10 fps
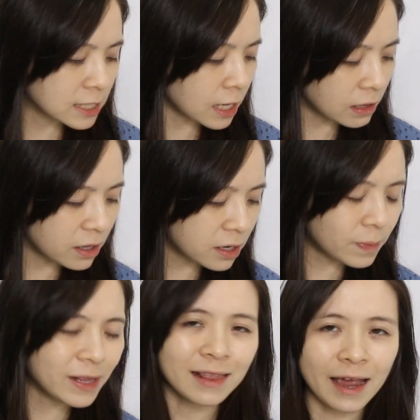It's a little
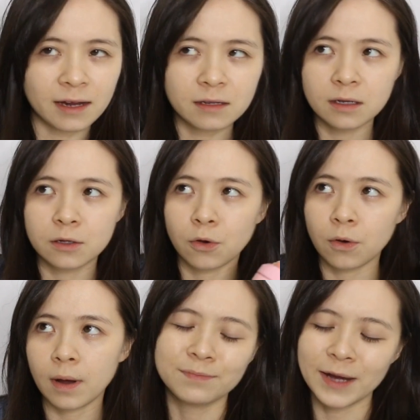bit lighter
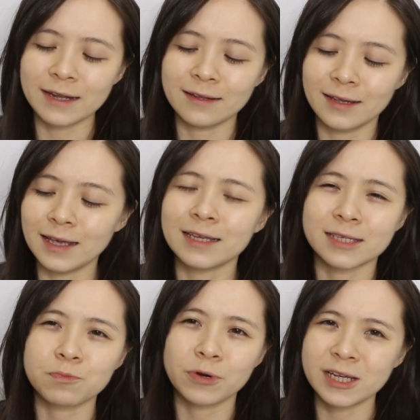though, but it
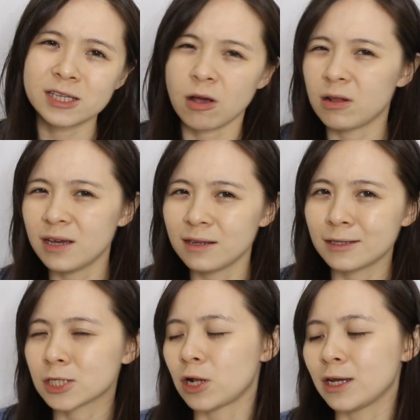is pretty solid
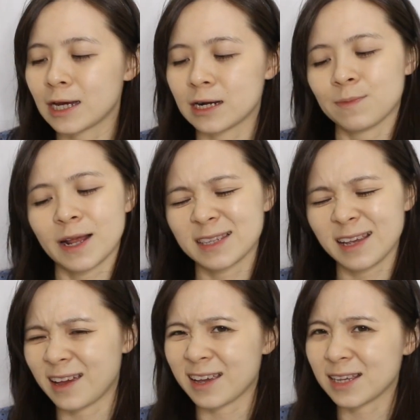kind of
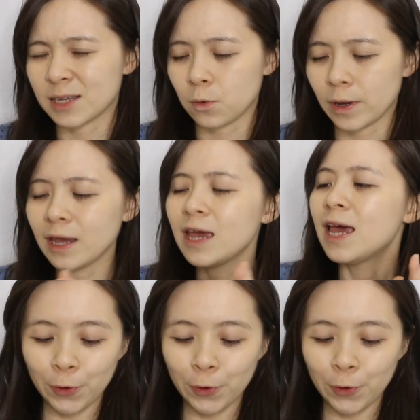plastic, I guess, in a way.